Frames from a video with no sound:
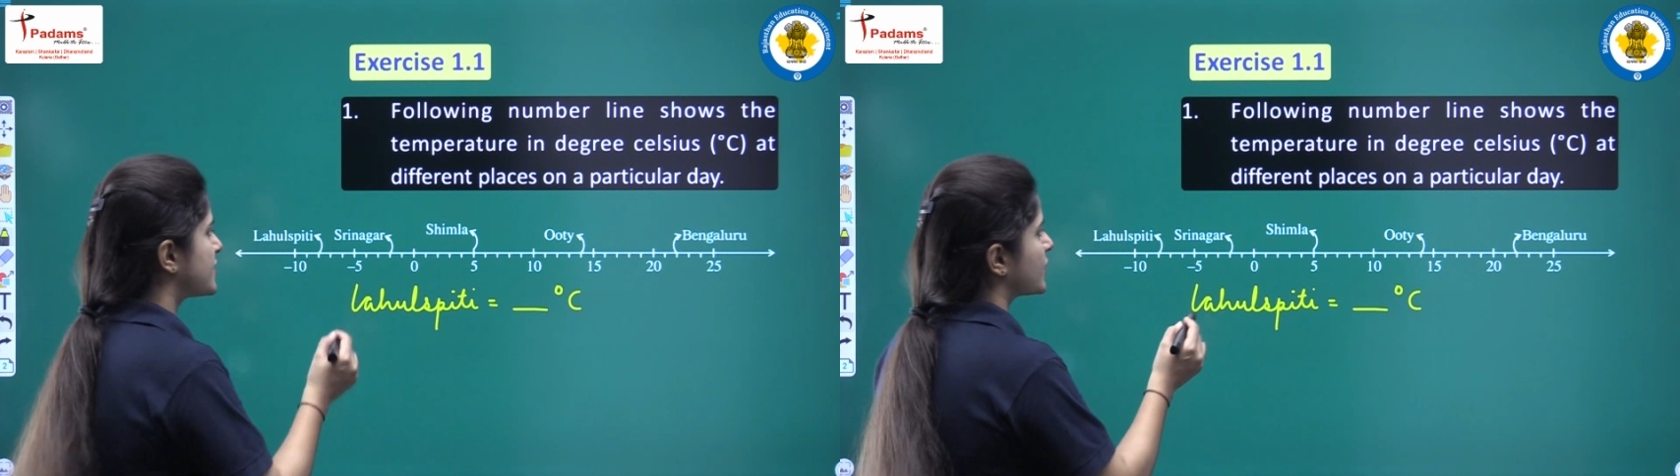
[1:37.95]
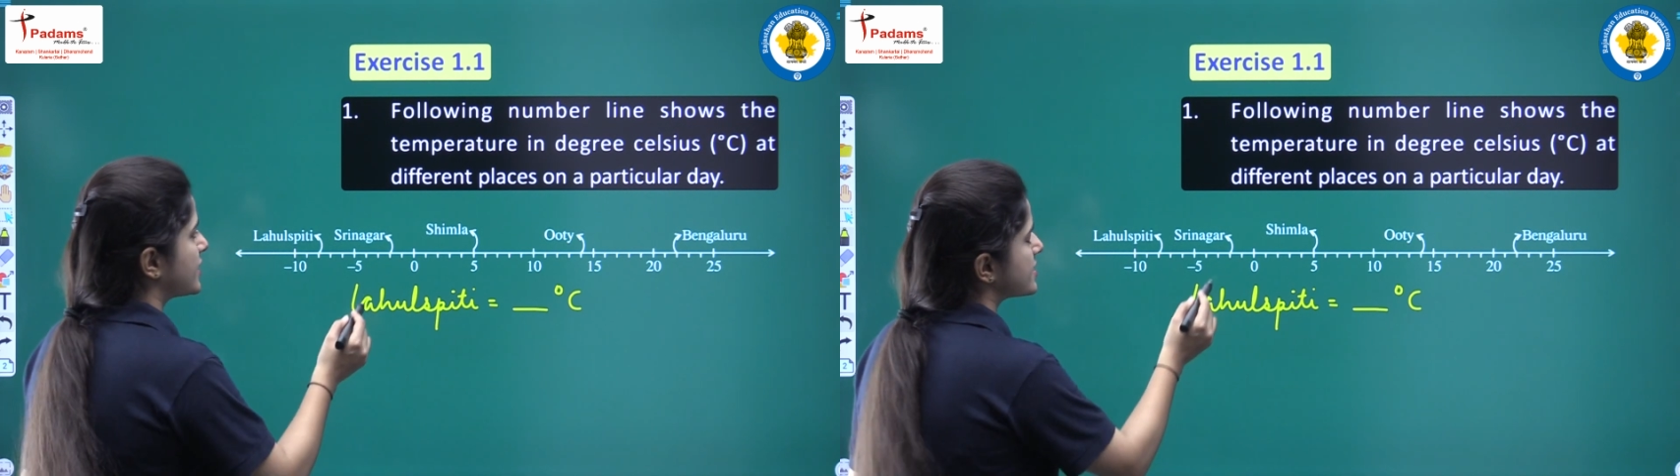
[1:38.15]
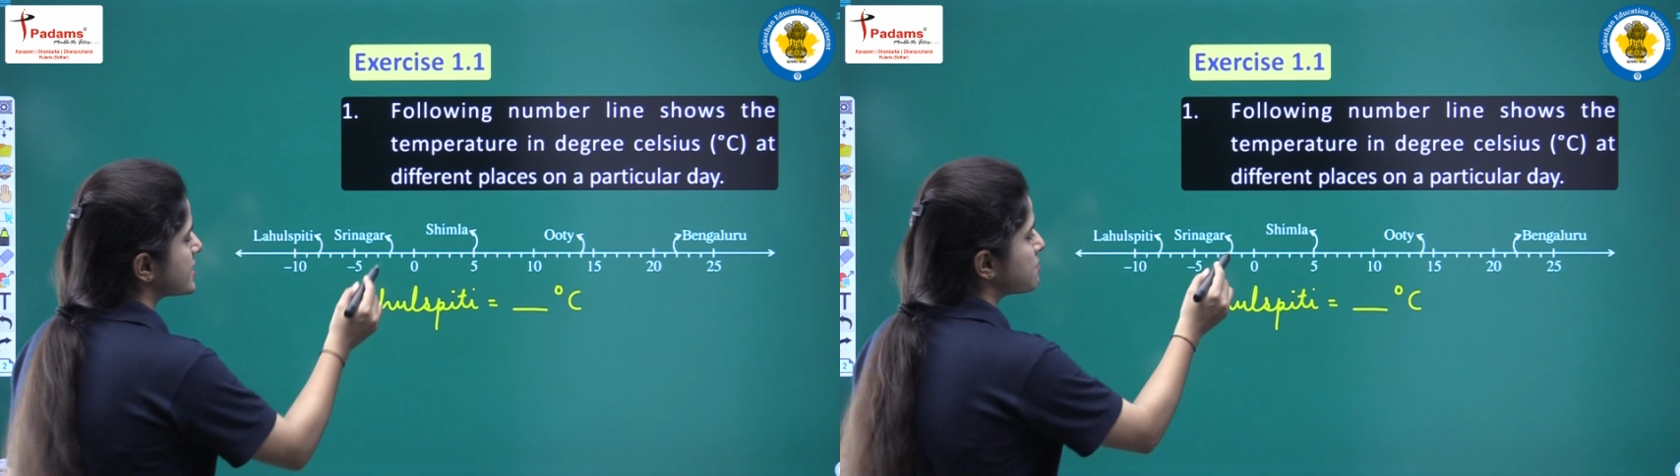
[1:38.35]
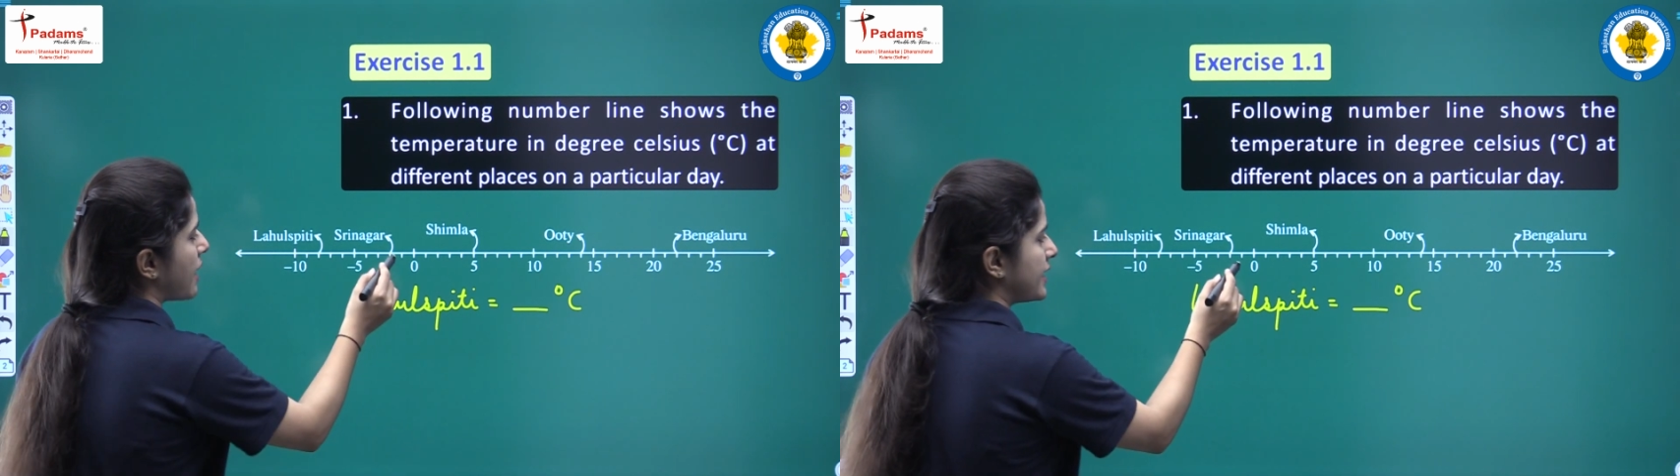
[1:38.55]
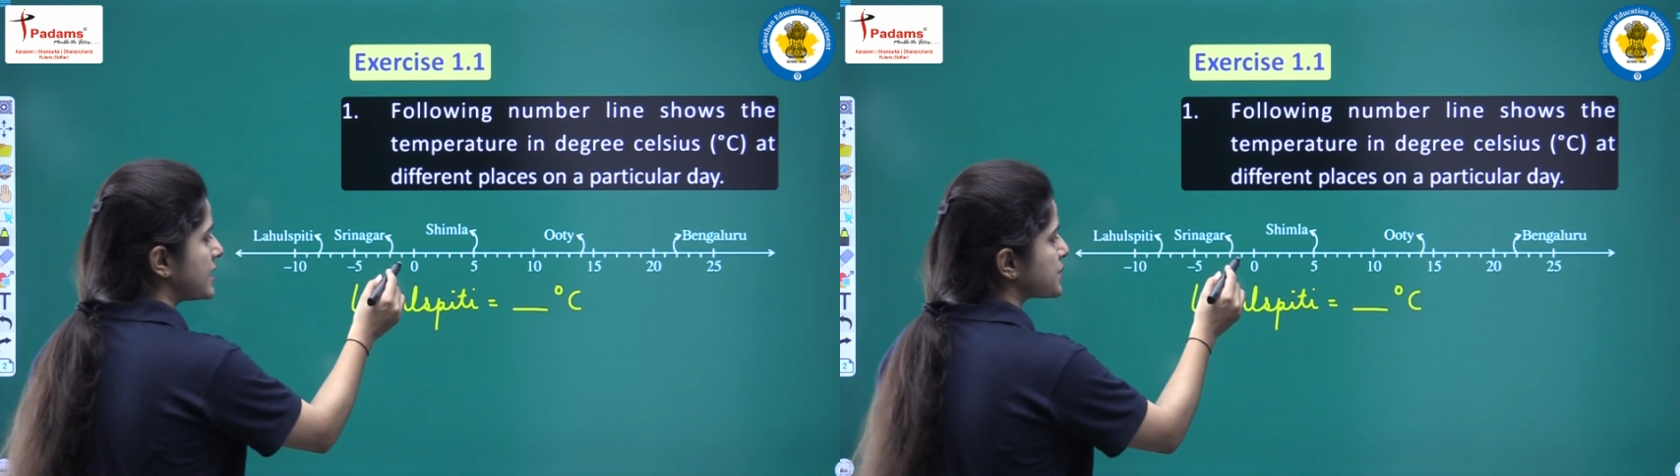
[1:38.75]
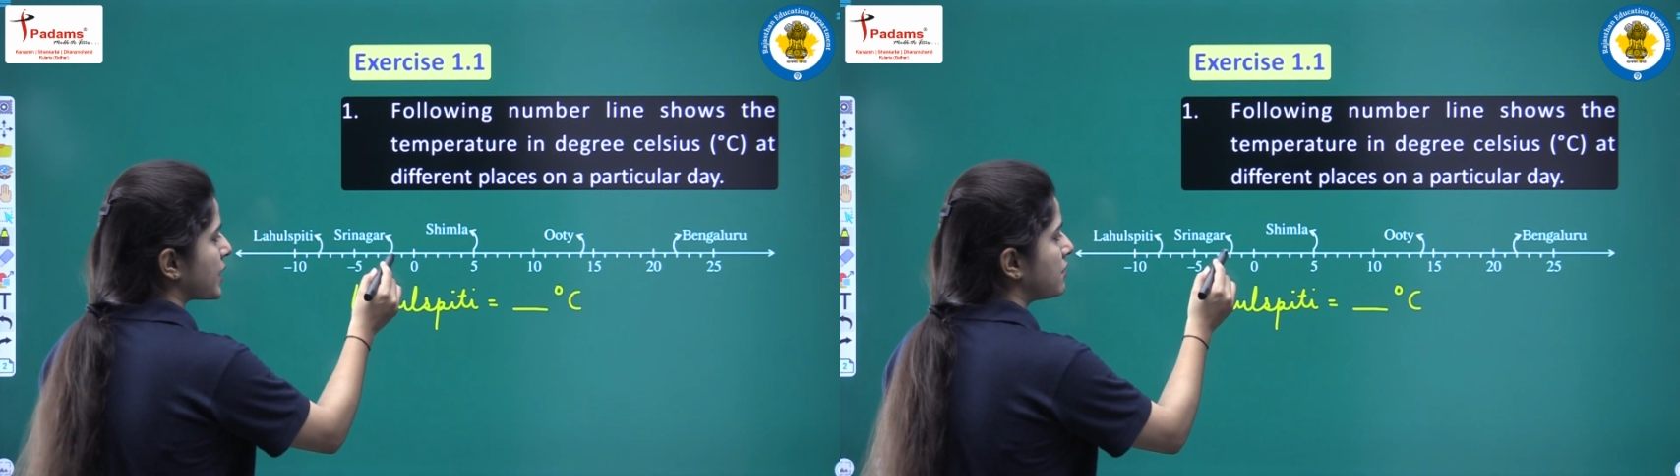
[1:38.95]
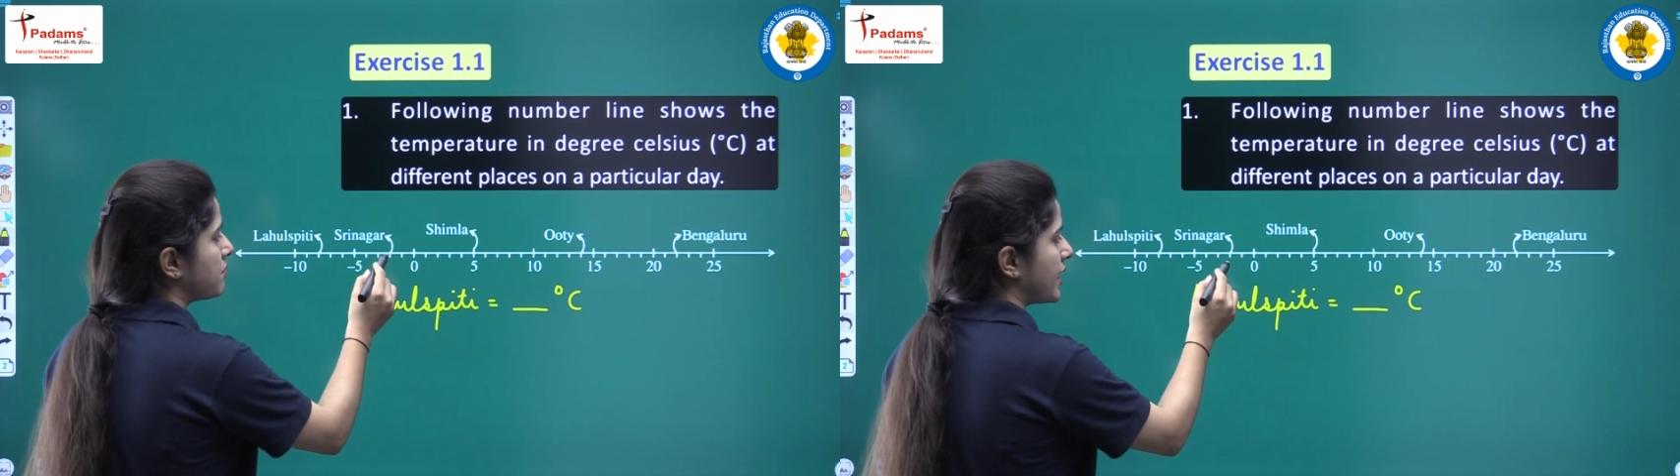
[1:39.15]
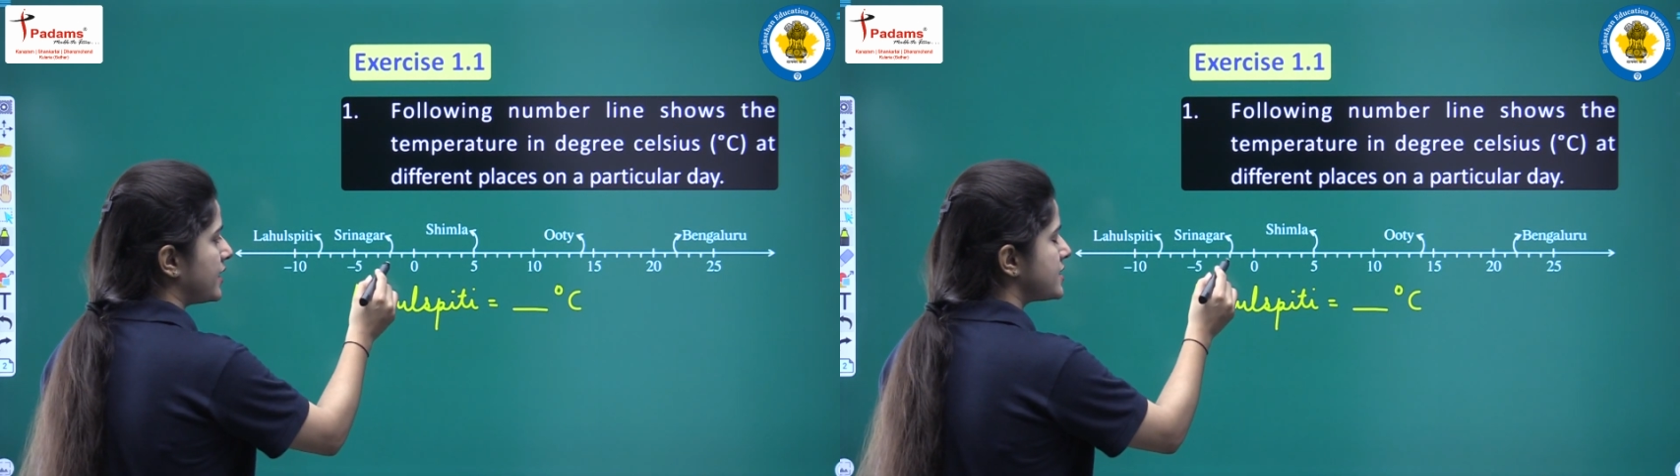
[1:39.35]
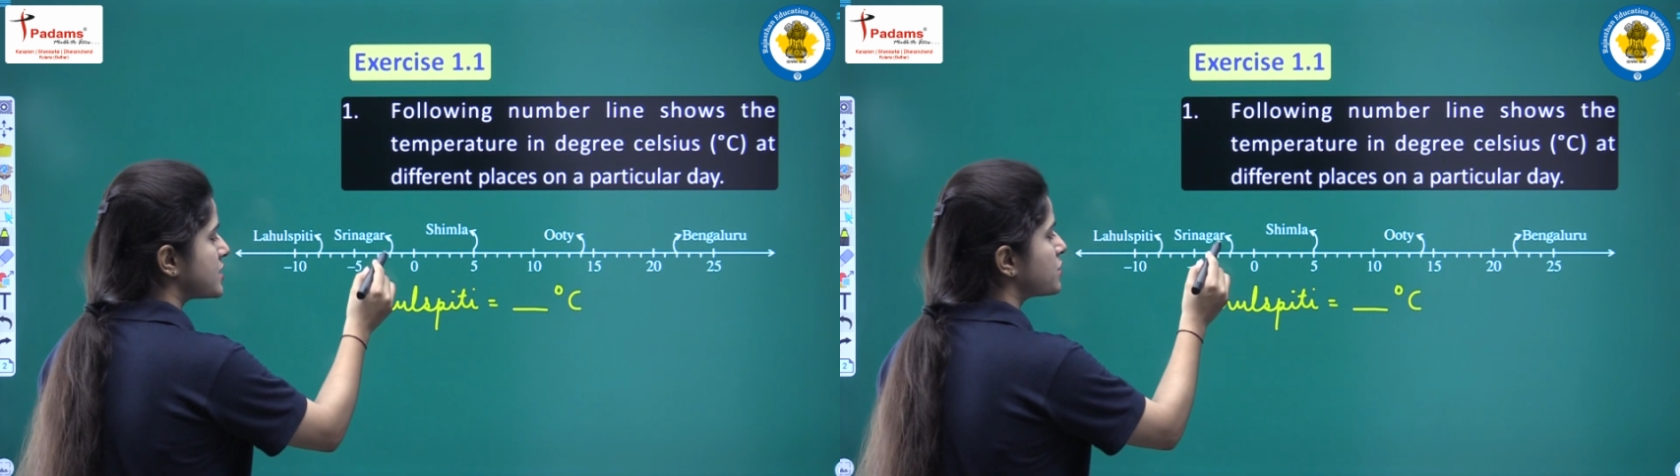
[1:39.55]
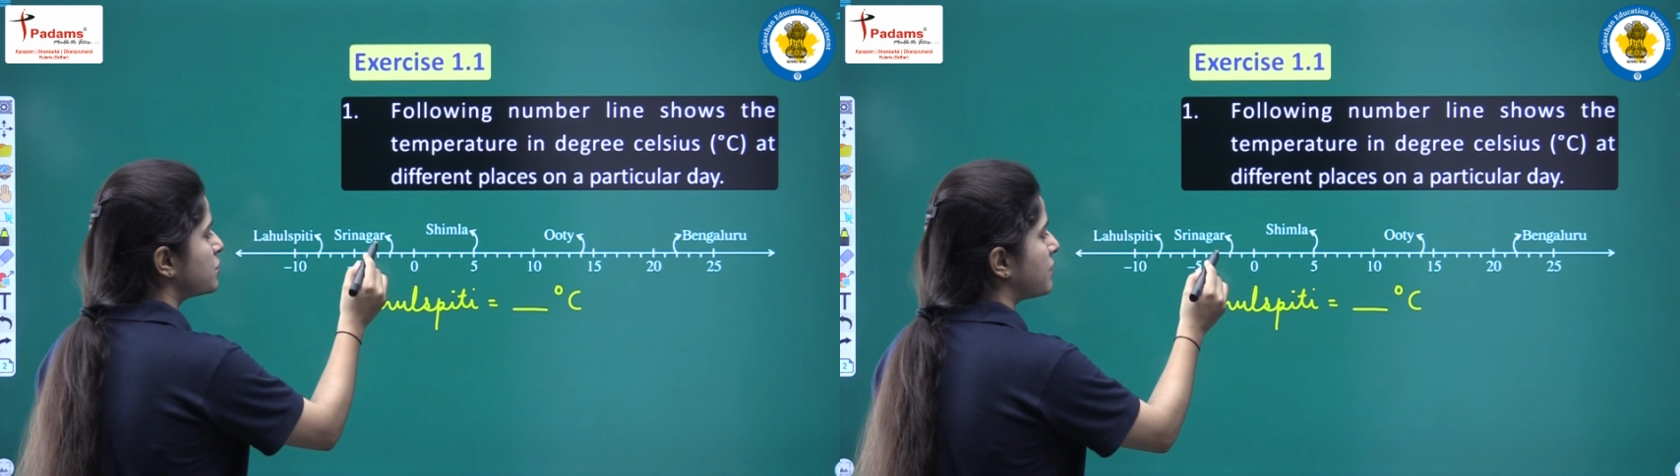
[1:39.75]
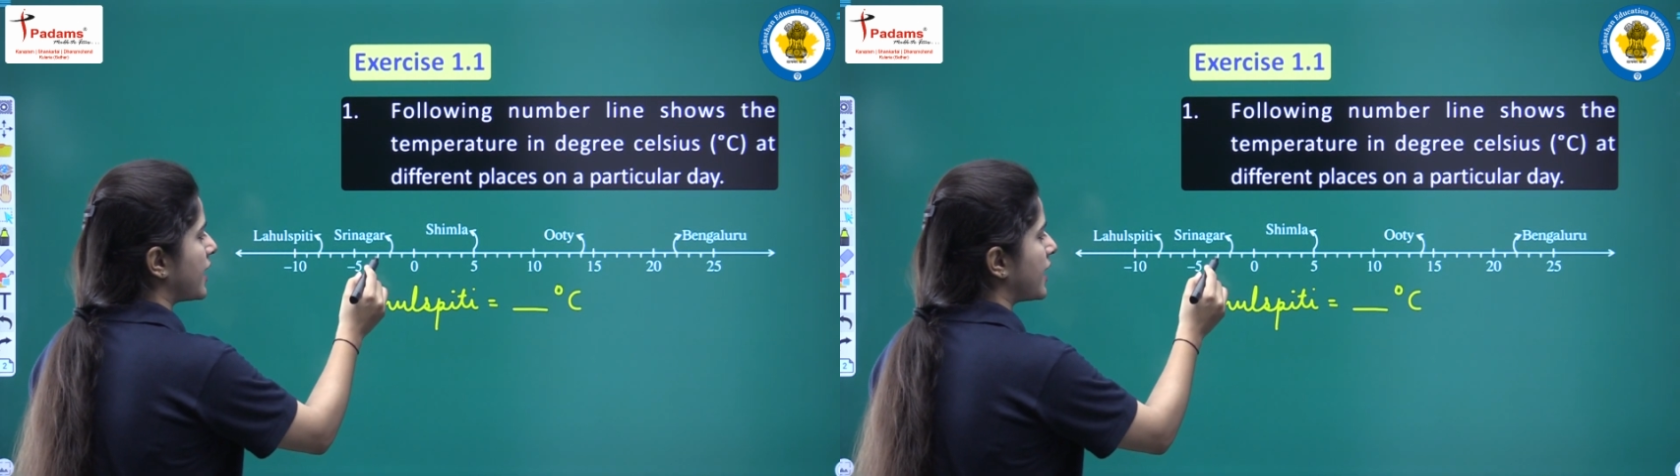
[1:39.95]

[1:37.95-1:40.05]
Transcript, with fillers: So, this is minus 1, minus 2,